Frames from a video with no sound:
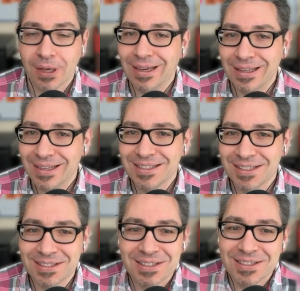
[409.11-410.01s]
In
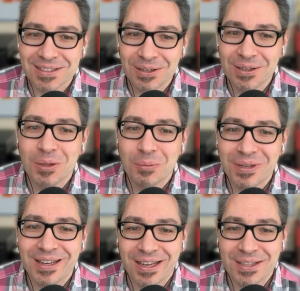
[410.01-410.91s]
essence, it's a little
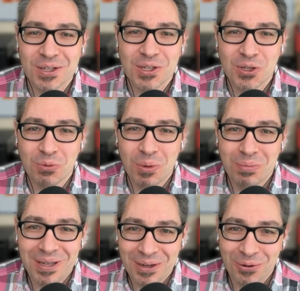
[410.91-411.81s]
bit like sweeping